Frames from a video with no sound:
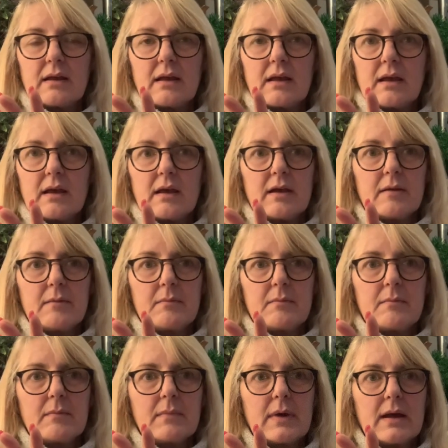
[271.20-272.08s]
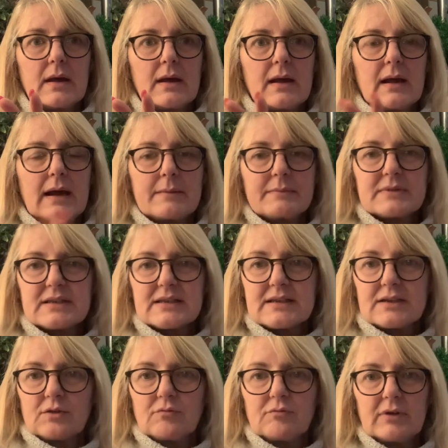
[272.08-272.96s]
I'm
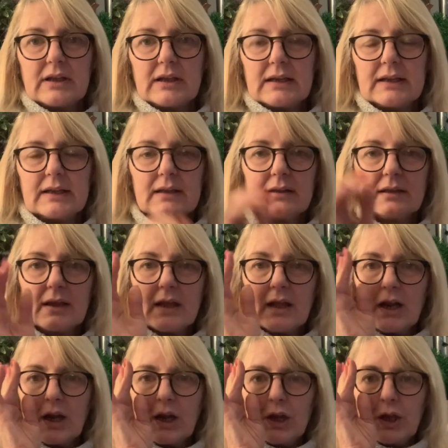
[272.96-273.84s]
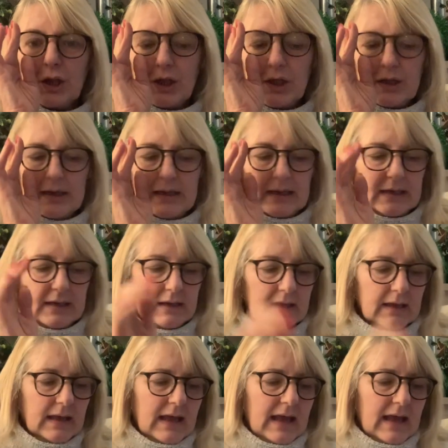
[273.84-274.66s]
still really learning.